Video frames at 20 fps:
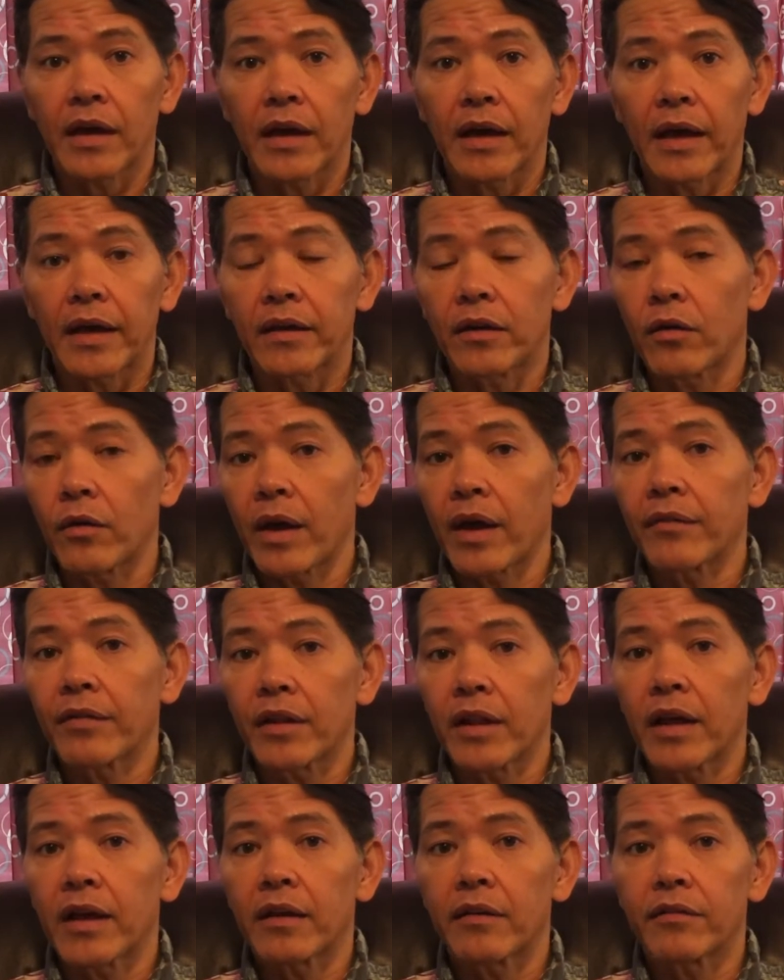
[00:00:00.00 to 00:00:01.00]
I don't have a
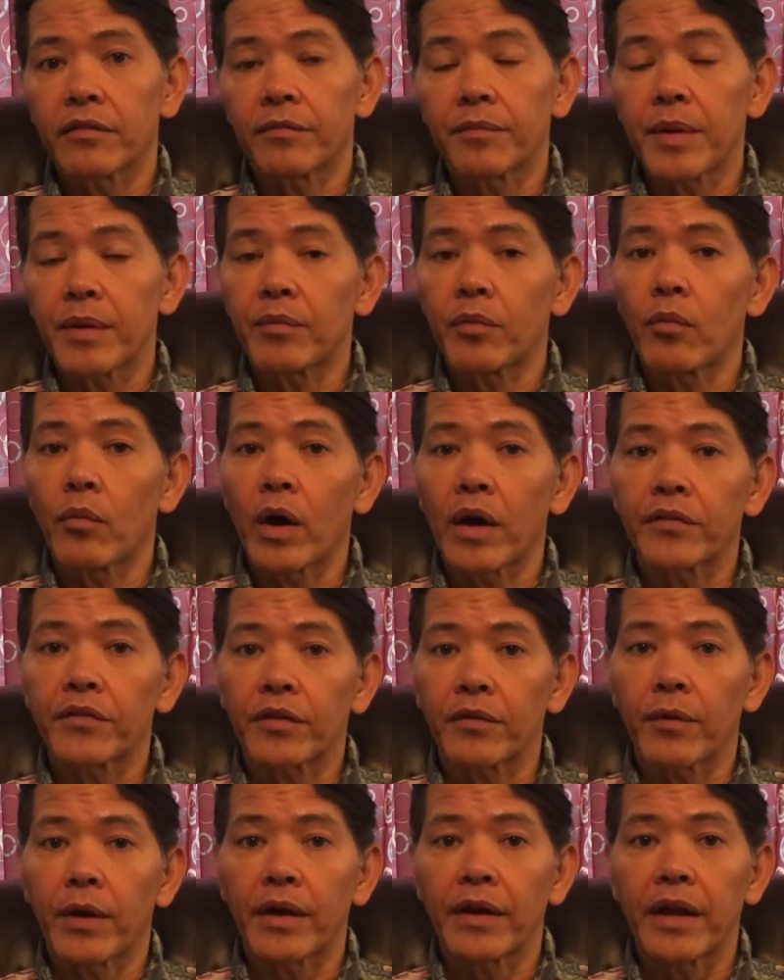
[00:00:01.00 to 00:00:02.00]
lot of people watching
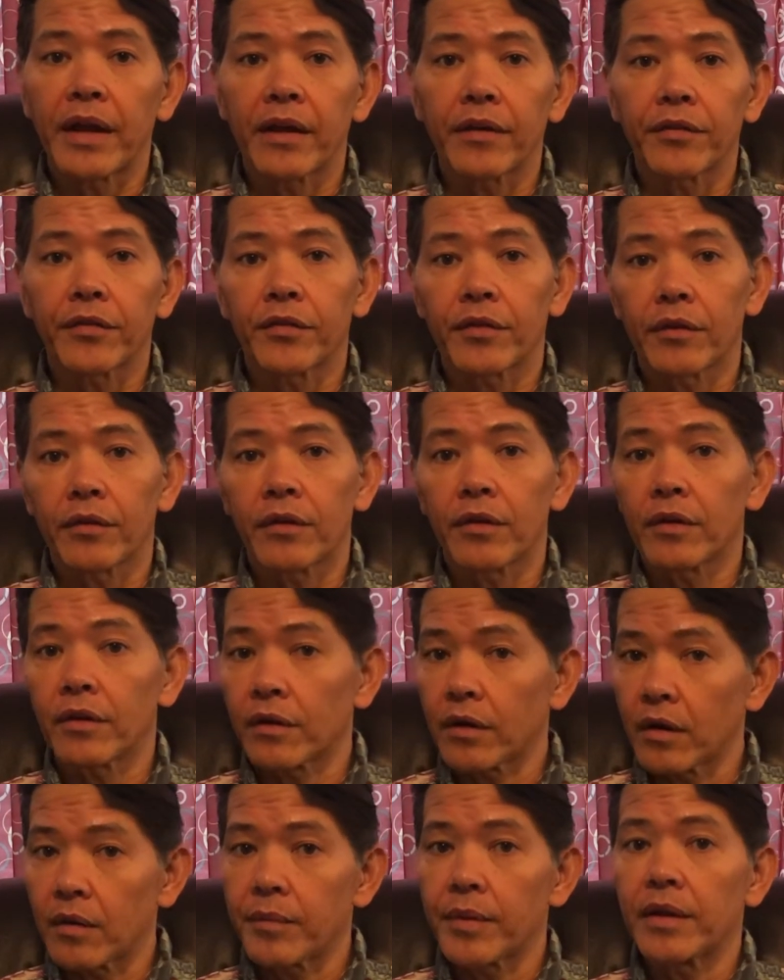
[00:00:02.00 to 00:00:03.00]
right now, so there are
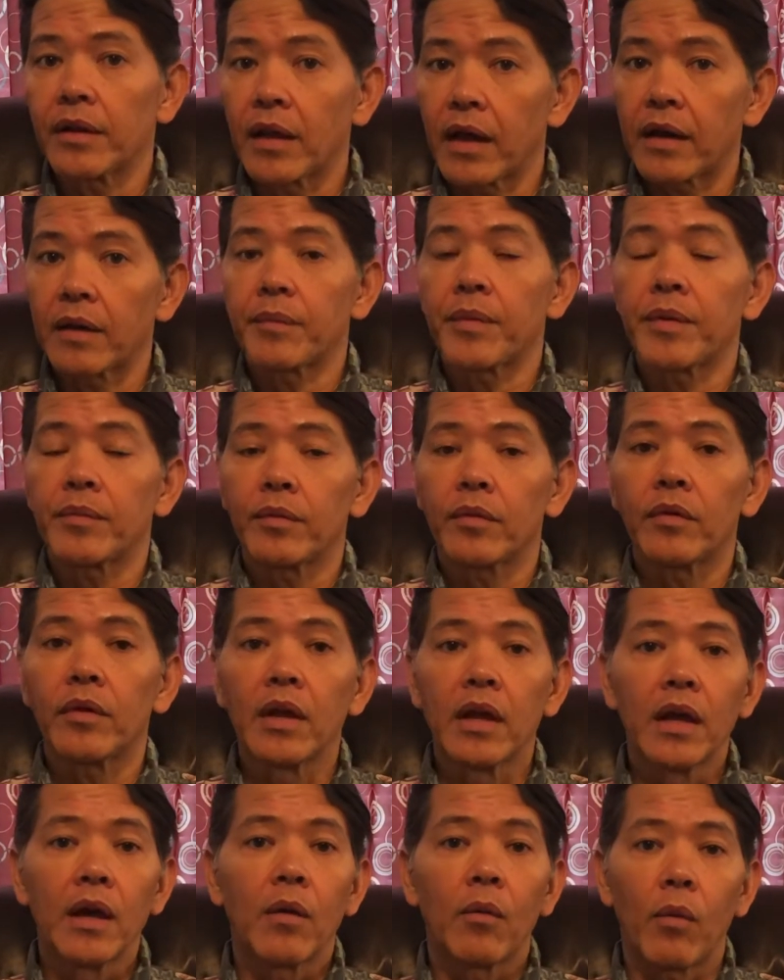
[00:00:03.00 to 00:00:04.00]
going to be a lot of people
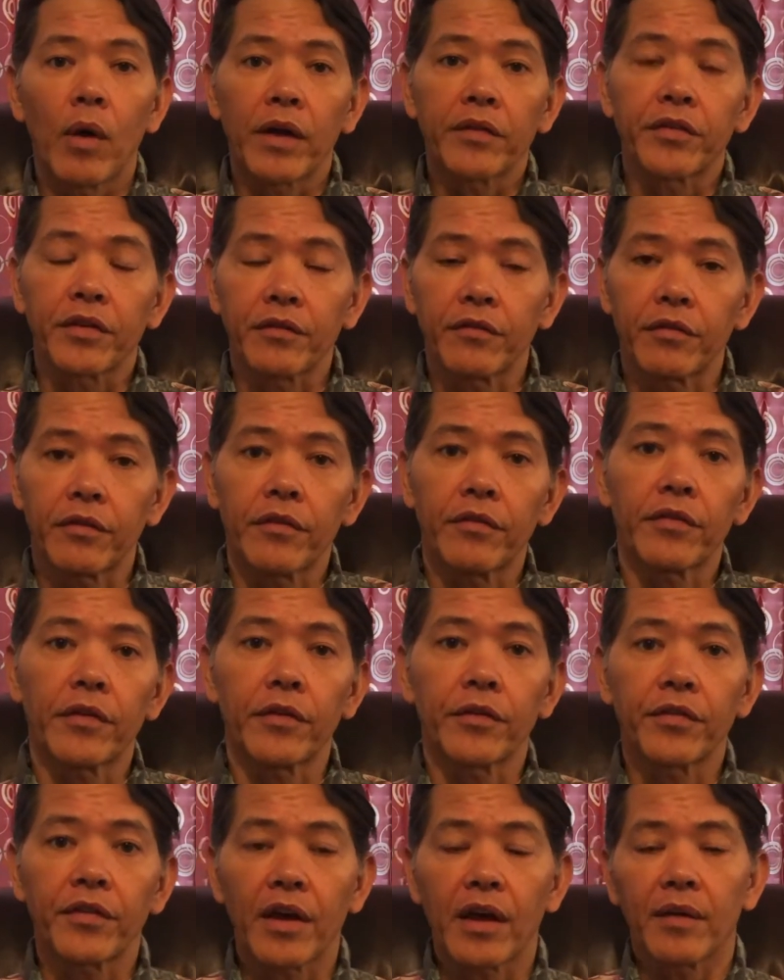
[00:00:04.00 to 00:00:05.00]
watching for the
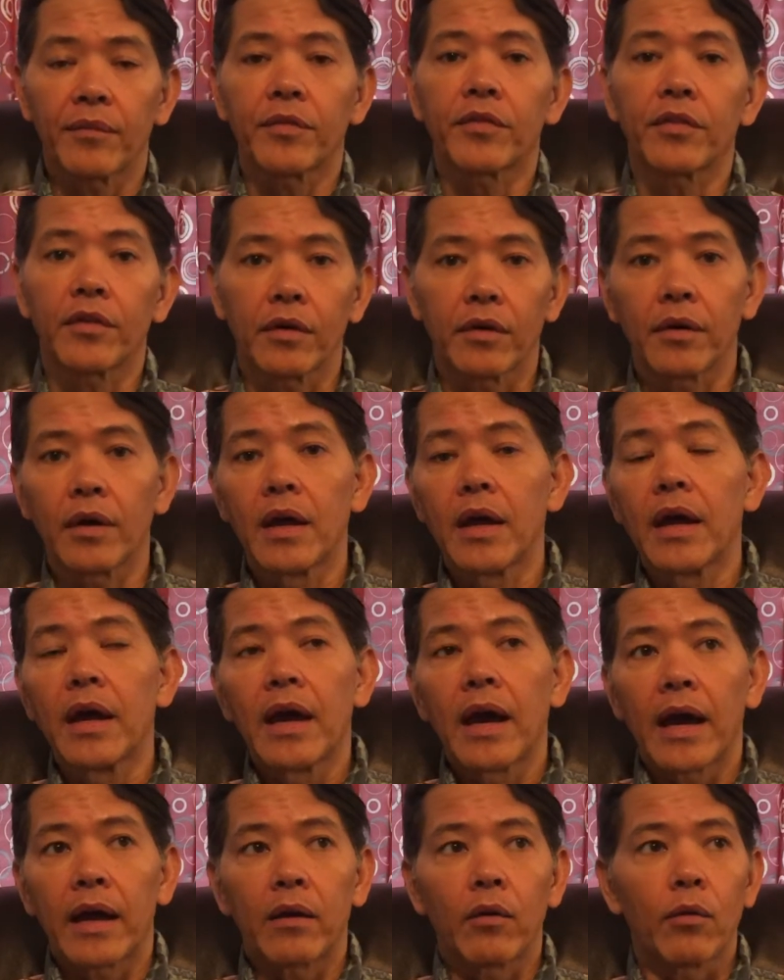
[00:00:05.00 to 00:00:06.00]
first time. So
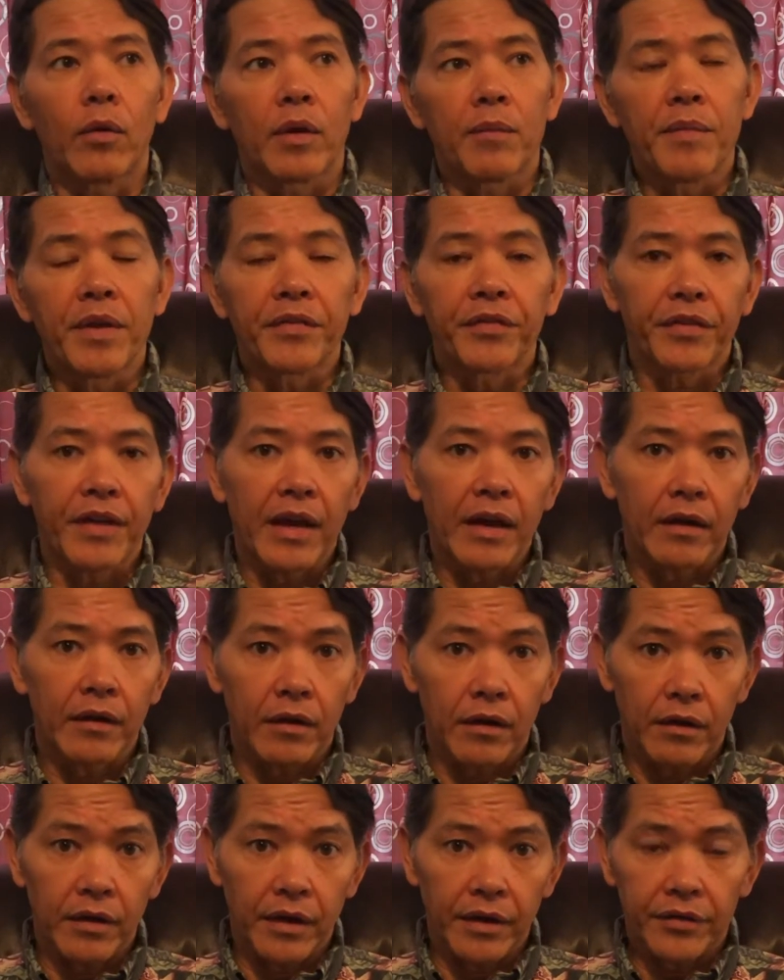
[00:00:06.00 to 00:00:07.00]
I don't want to miss out
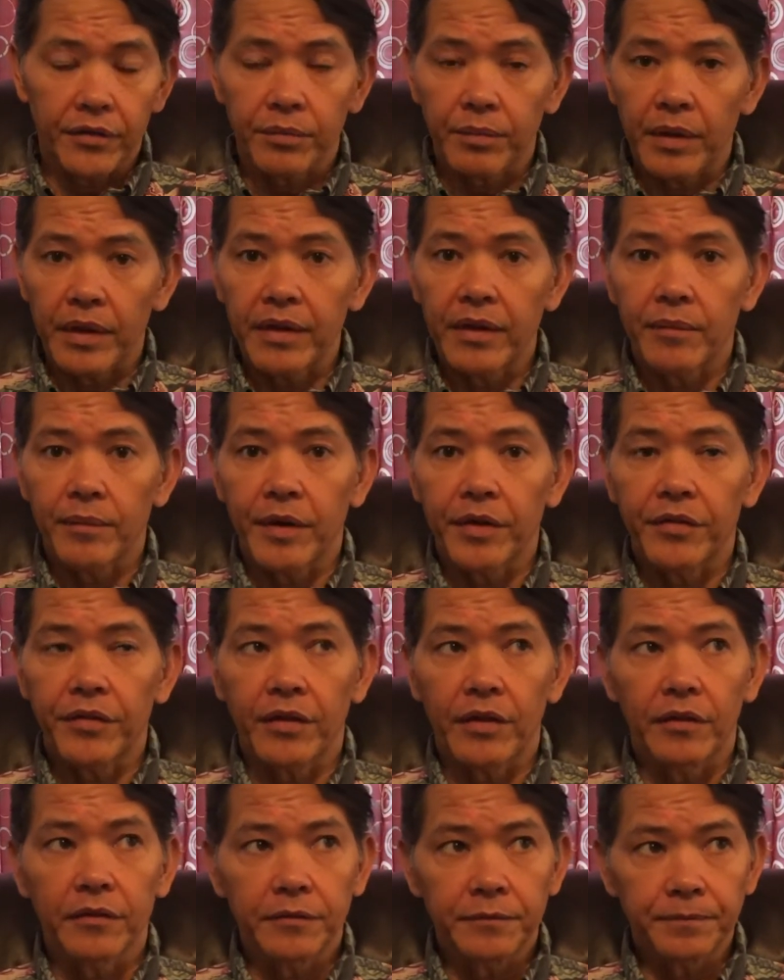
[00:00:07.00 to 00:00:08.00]
on explaining myself.